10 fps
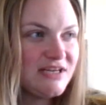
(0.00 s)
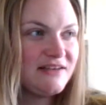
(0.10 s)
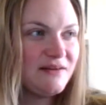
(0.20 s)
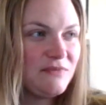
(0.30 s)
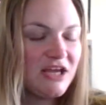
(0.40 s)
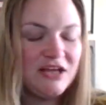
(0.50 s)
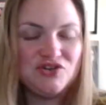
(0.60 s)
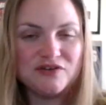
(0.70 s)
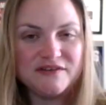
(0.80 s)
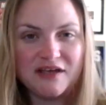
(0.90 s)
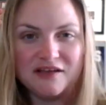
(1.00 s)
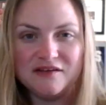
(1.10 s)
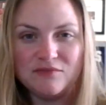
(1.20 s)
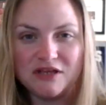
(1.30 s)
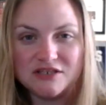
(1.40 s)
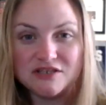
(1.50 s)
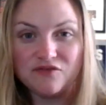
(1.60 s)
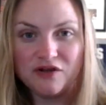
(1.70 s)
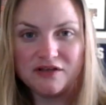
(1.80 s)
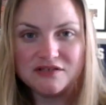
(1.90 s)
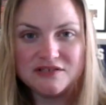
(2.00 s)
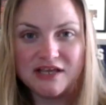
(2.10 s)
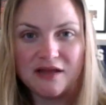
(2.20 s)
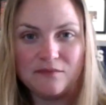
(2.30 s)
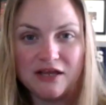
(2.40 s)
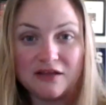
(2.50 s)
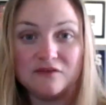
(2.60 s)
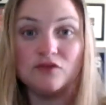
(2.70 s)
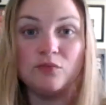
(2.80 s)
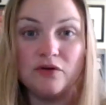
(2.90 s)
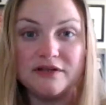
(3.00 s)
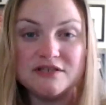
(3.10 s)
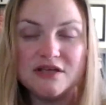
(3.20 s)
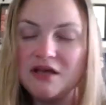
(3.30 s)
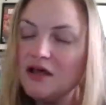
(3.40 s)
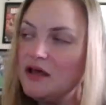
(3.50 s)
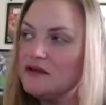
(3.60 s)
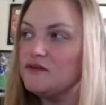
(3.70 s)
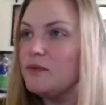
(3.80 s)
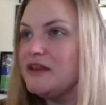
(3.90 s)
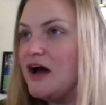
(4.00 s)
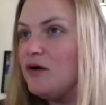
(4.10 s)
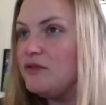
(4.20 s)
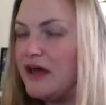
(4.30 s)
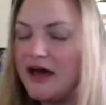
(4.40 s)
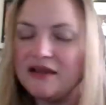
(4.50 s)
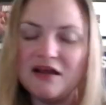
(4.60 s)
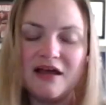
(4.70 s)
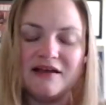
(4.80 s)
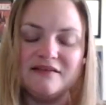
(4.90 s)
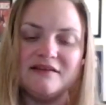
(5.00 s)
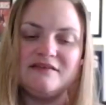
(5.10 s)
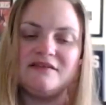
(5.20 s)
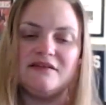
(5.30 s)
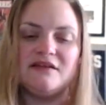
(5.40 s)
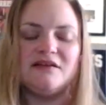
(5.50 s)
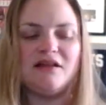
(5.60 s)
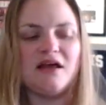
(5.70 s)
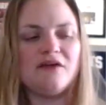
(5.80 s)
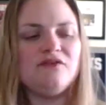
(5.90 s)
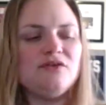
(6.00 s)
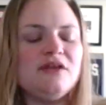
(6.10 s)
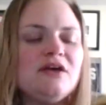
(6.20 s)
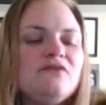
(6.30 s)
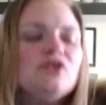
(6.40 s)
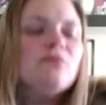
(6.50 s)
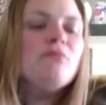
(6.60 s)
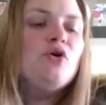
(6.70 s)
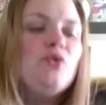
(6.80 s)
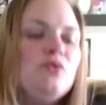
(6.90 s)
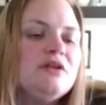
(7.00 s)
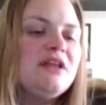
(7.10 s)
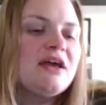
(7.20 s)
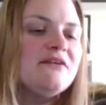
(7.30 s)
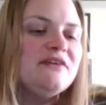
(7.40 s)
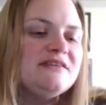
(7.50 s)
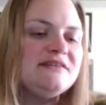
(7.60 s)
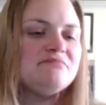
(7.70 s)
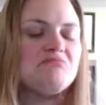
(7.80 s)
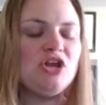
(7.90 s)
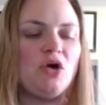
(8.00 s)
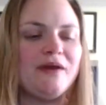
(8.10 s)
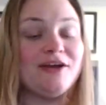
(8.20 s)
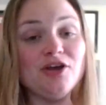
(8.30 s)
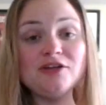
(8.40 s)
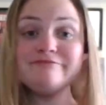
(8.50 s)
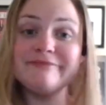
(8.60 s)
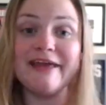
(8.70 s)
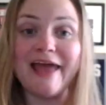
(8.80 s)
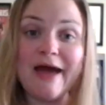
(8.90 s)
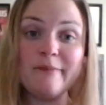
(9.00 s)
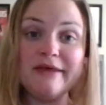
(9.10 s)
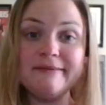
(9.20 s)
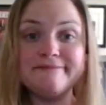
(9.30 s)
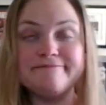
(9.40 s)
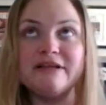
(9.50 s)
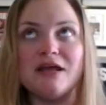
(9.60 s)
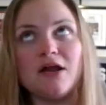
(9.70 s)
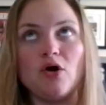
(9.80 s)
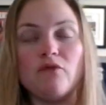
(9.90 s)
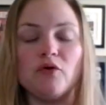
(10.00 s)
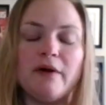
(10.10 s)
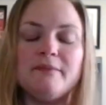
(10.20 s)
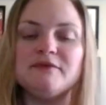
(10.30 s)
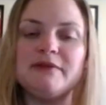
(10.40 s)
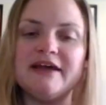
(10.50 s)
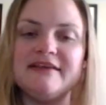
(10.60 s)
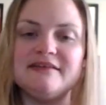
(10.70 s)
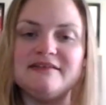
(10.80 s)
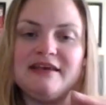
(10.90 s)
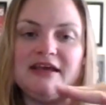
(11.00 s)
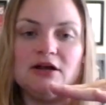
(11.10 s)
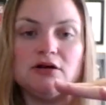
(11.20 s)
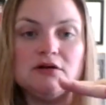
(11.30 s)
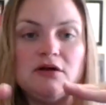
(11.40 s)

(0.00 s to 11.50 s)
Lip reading: something interesting and something different to get me exuberant. So without that, I exist in the, like, if you think of your mood, like if it's, in a good, like happy, but not overwhelmed place, it's here,